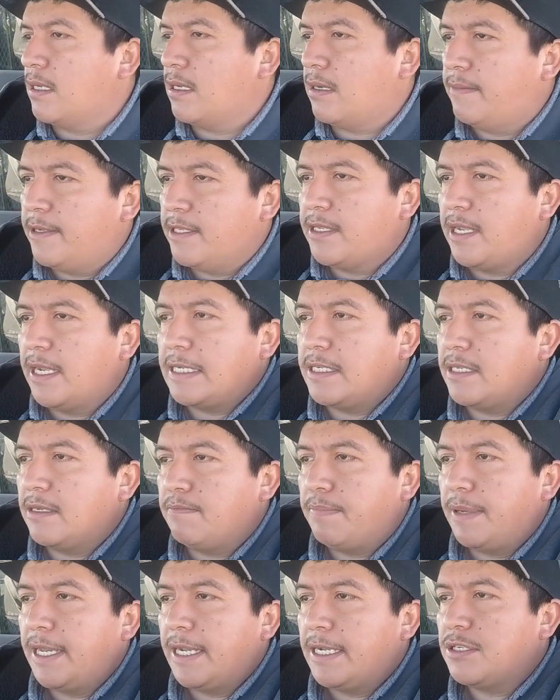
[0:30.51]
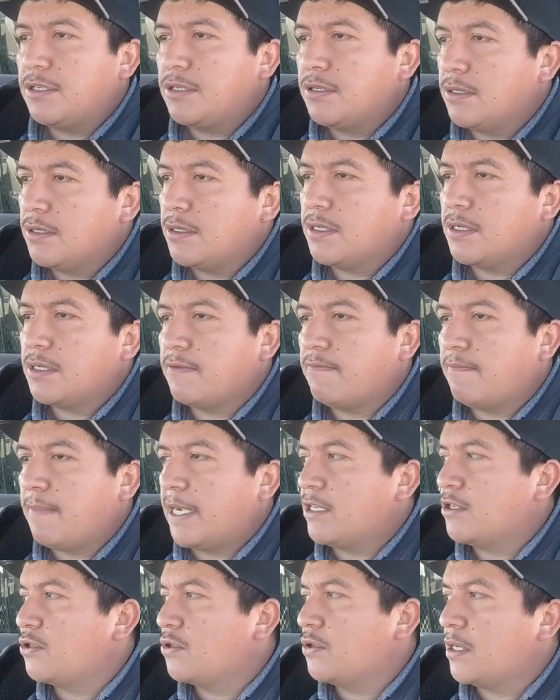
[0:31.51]
I'm gonna take some pictures of
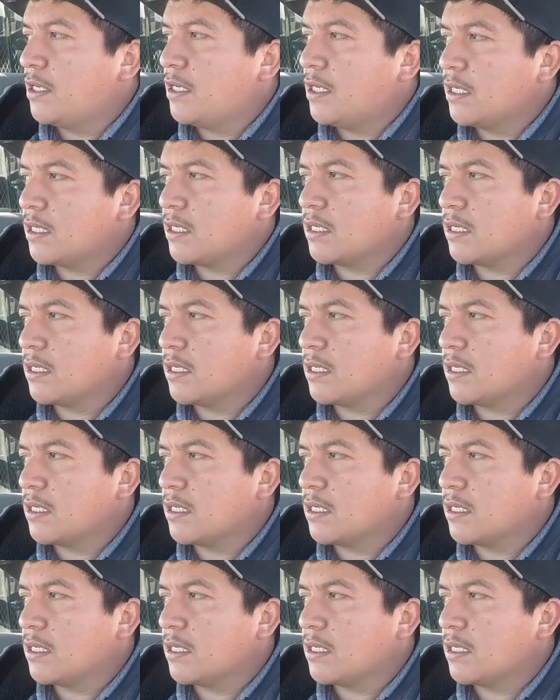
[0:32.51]
my truck